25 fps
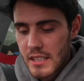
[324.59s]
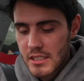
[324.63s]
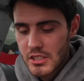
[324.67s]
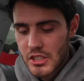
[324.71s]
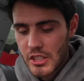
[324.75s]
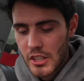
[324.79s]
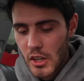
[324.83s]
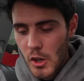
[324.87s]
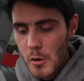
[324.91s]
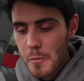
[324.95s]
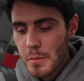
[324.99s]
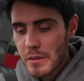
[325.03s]

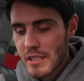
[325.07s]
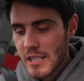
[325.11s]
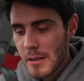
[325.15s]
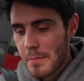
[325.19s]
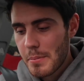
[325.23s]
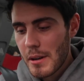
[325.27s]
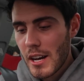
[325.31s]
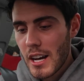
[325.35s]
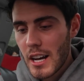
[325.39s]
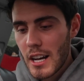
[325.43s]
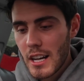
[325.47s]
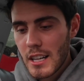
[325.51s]
She opened her
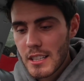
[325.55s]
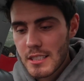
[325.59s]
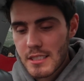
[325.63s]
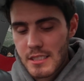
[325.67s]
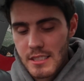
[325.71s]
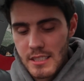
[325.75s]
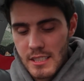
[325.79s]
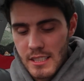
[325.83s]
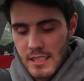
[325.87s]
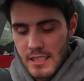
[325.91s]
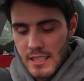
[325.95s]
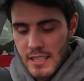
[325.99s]

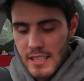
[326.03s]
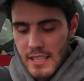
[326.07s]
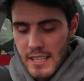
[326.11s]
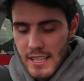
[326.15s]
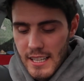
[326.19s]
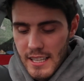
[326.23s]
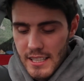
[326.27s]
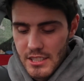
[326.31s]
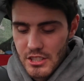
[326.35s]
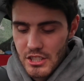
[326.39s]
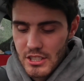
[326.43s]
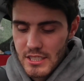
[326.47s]
purse
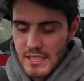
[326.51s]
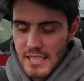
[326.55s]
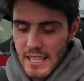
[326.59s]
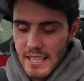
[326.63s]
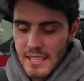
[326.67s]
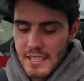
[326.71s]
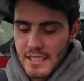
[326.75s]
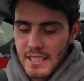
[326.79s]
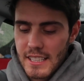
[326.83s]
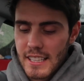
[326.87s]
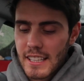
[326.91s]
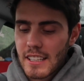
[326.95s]
and she
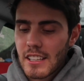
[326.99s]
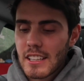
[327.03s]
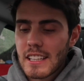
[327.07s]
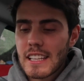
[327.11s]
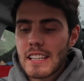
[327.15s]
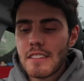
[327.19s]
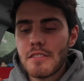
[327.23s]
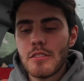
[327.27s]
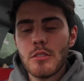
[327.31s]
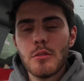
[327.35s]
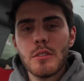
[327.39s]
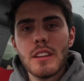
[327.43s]
said, can I
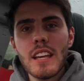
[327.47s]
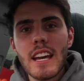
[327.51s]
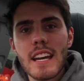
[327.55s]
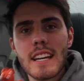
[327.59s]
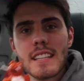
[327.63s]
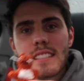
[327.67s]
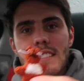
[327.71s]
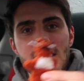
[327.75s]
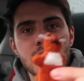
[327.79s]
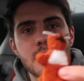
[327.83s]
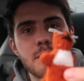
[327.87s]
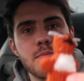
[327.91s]
give you
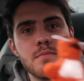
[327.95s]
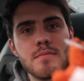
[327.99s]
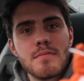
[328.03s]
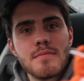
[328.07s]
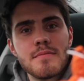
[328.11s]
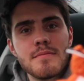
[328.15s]
this?